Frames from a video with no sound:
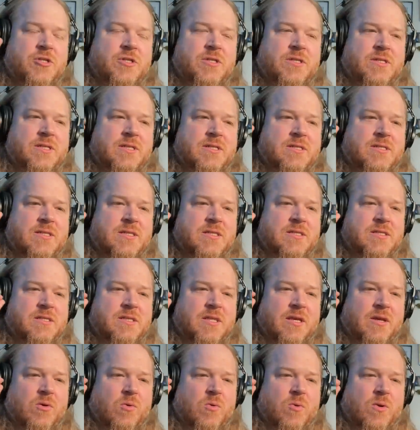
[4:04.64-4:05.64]
does this
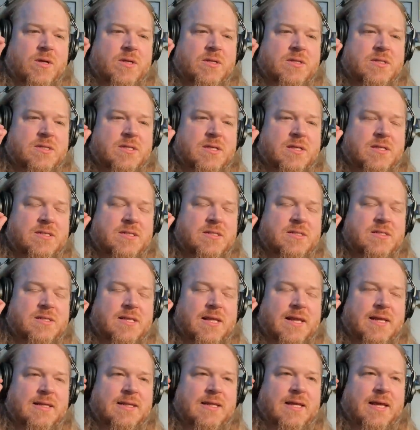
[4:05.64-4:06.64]
thing where it's
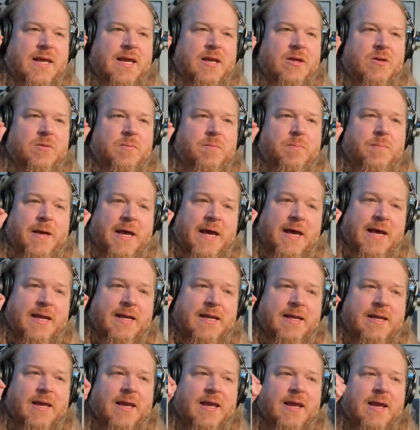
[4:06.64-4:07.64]
slightly held
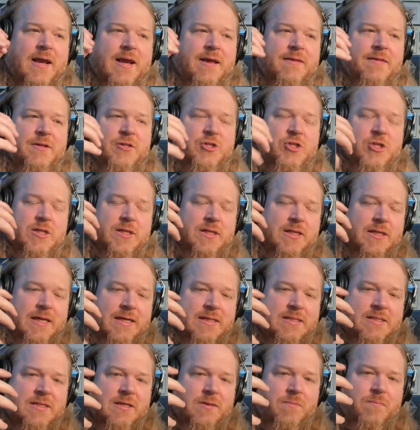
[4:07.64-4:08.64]
back, and then she
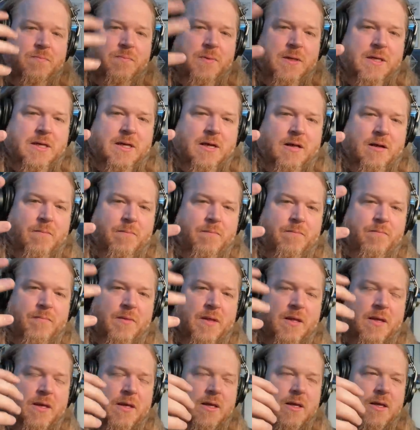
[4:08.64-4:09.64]
lets it become.
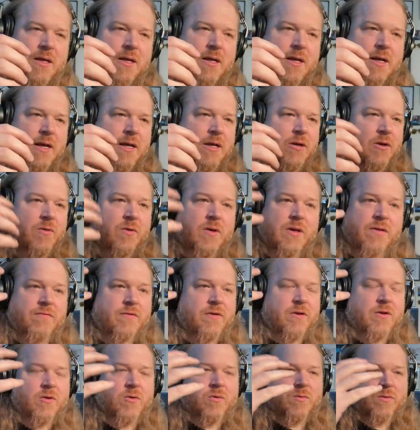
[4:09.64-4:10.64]
I don't
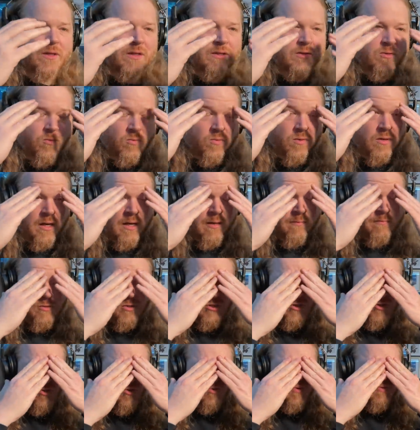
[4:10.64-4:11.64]
even know, like, the word. I'm
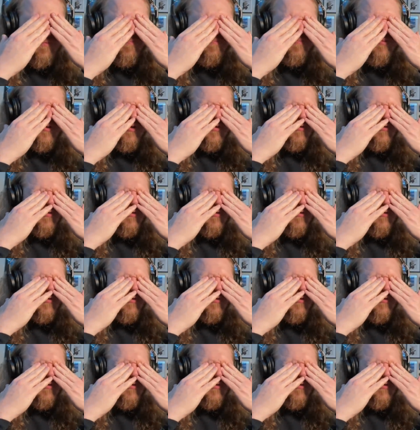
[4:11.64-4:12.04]
so blown